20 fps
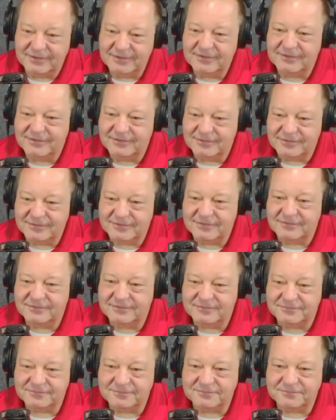And
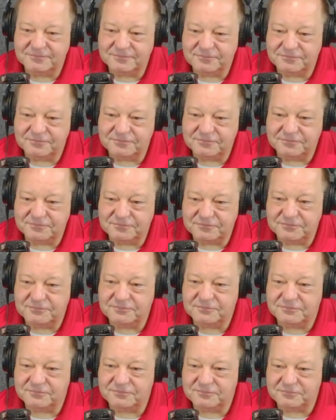that's
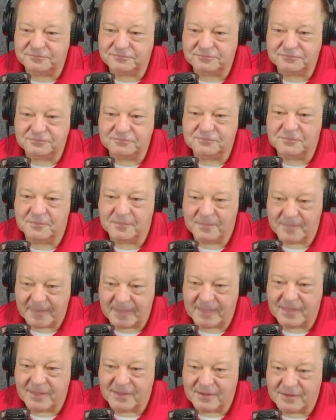really what full
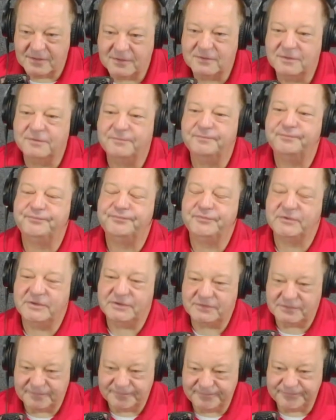service means in your
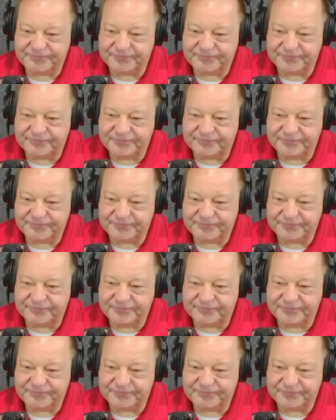arena.